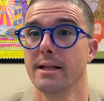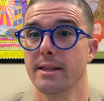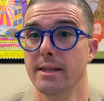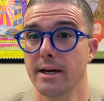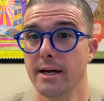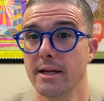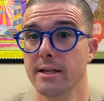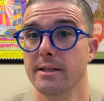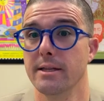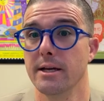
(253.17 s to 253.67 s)

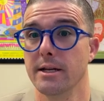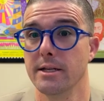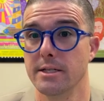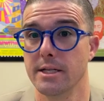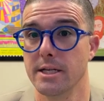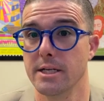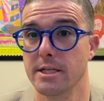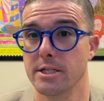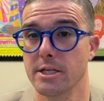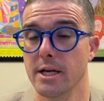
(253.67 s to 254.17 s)
the
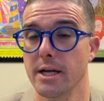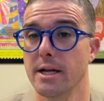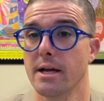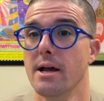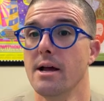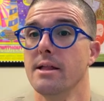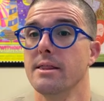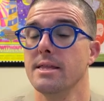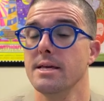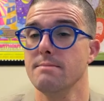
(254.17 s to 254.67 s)
teaching.
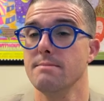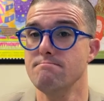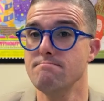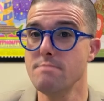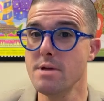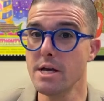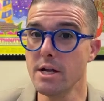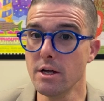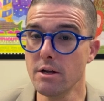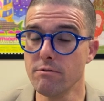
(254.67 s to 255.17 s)
The
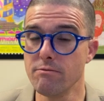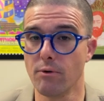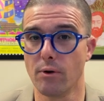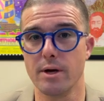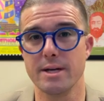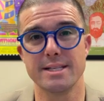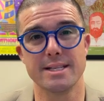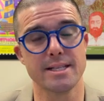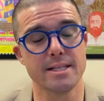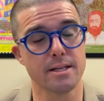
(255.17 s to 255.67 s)
middle
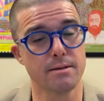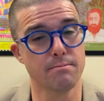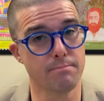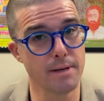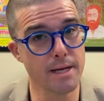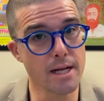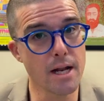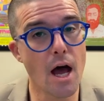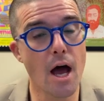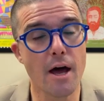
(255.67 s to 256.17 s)
voice is a
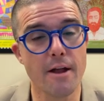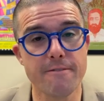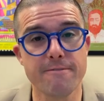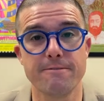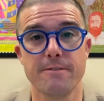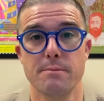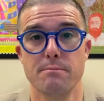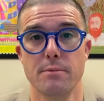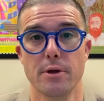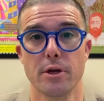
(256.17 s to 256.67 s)
bit
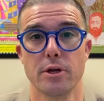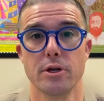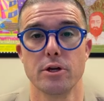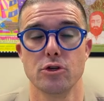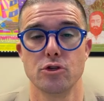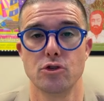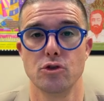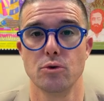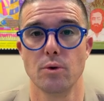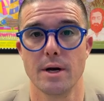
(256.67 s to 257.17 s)
unfamiliar
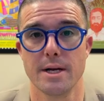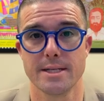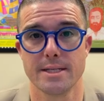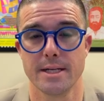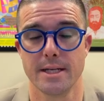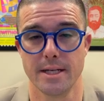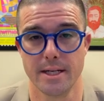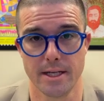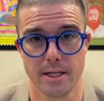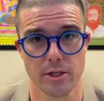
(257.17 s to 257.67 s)
to us
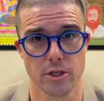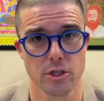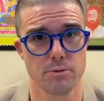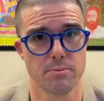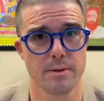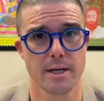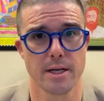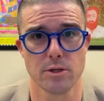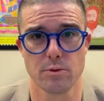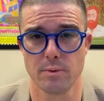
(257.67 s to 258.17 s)
in English
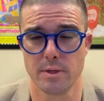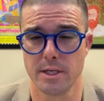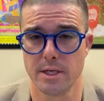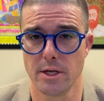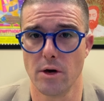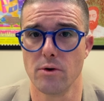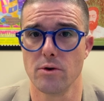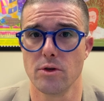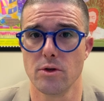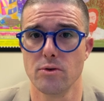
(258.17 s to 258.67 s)
because we
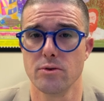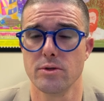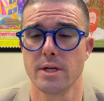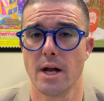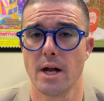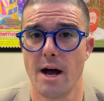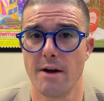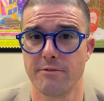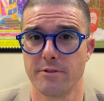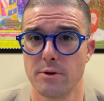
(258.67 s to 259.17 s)
don't use it
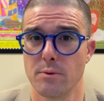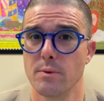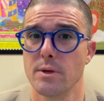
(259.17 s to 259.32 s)
often.